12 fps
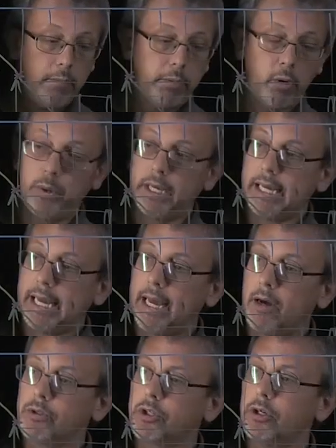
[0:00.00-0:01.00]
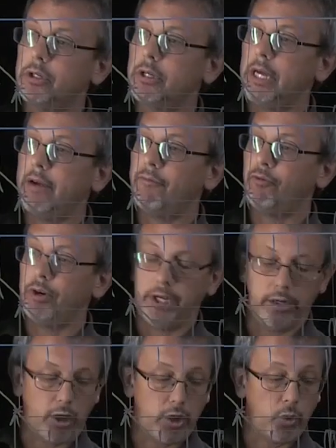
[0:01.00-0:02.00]
but we count
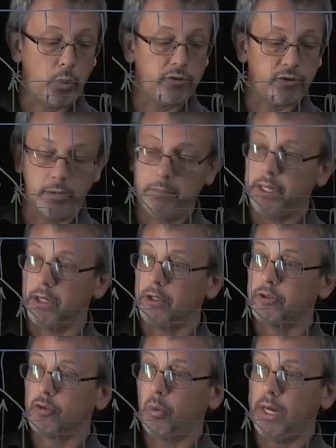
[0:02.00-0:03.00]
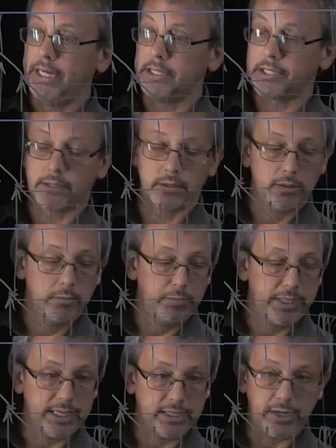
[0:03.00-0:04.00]
every all the ones in the middle twice
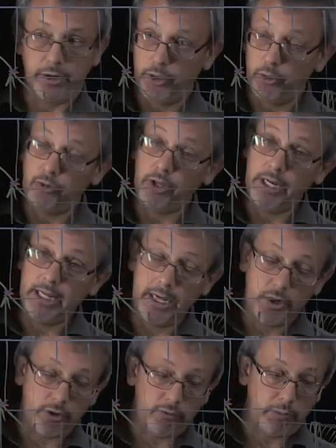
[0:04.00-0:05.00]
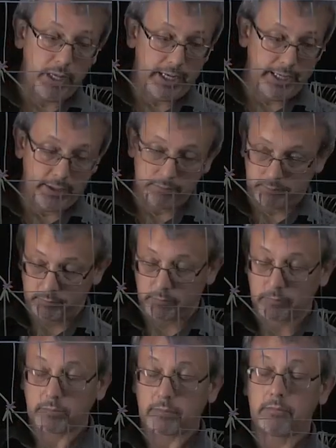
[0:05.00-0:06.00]
because they're used in each of my
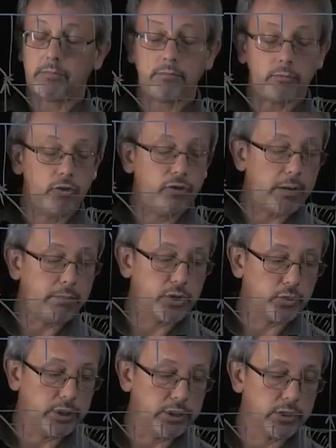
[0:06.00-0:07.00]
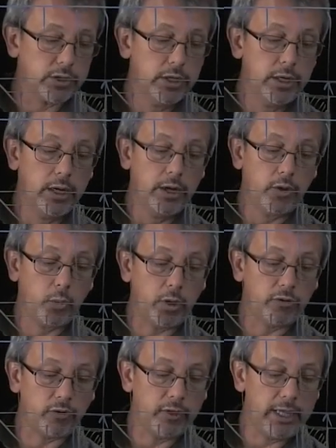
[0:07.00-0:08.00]
trapezoids. The
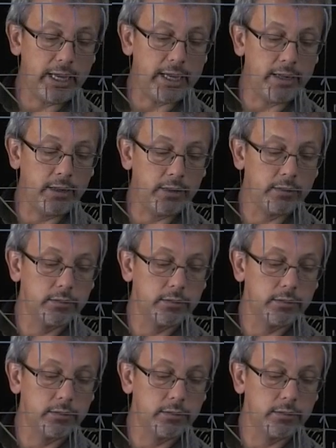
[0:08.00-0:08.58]
ones on the end,